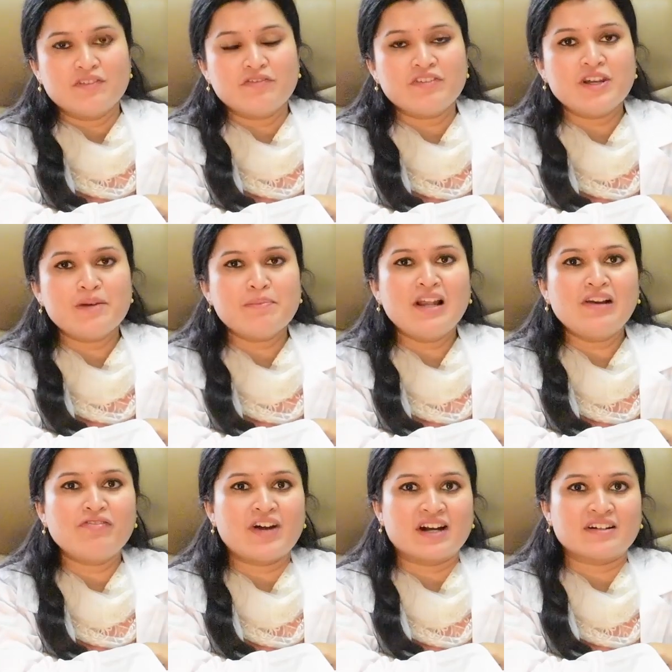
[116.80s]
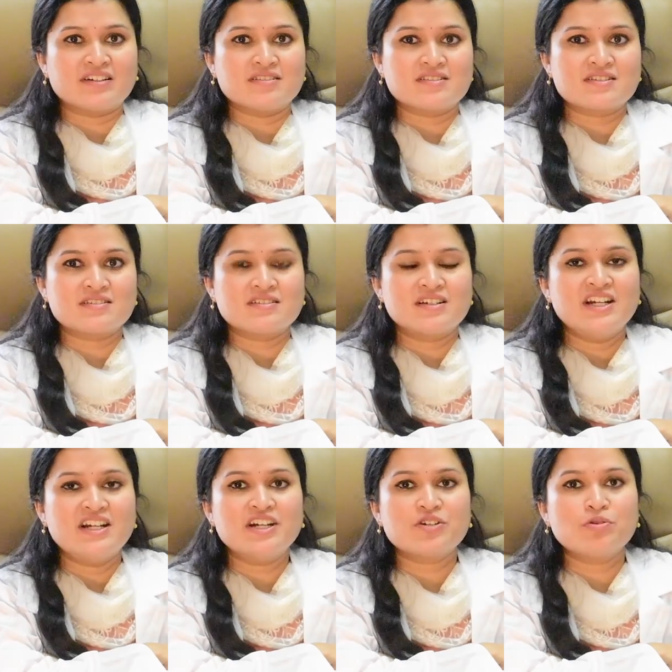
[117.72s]
Female factors,
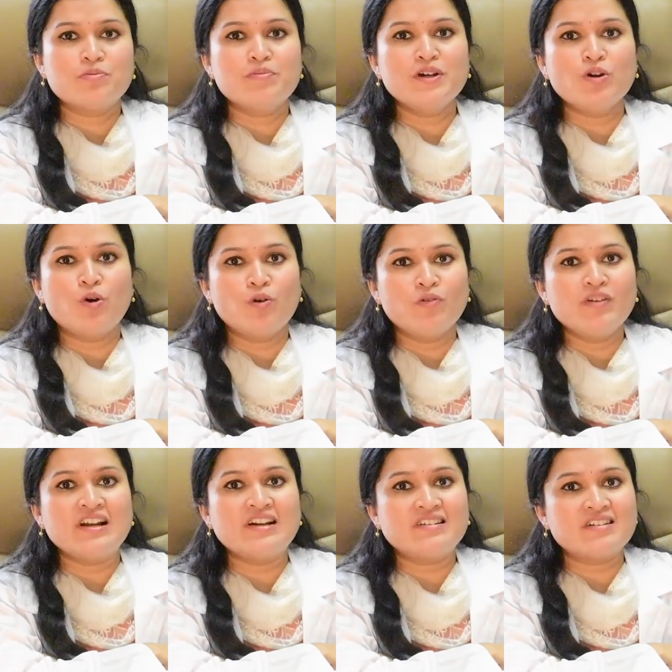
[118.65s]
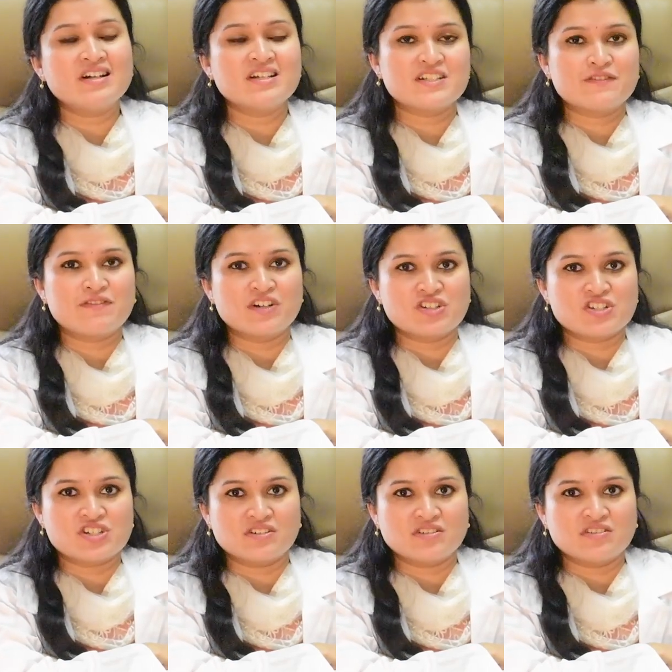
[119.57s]
it could be ovulatory
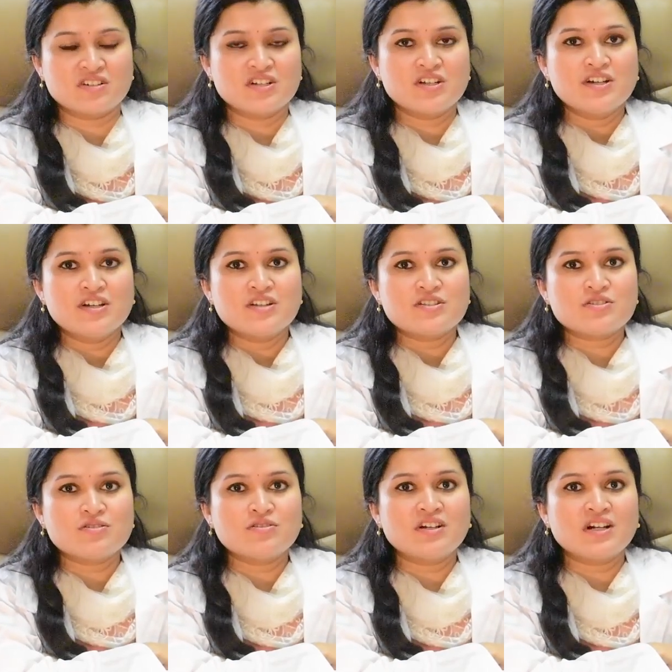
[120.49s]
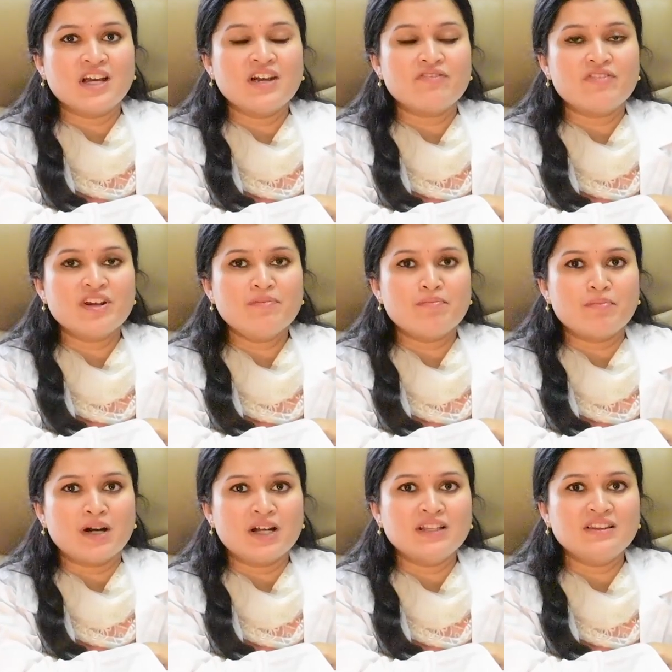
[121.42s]
dysfunction. So the every
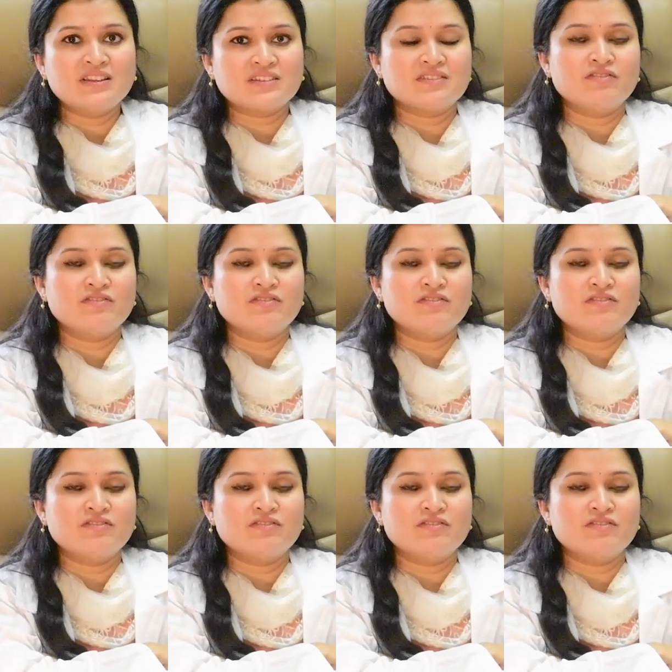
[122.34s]
month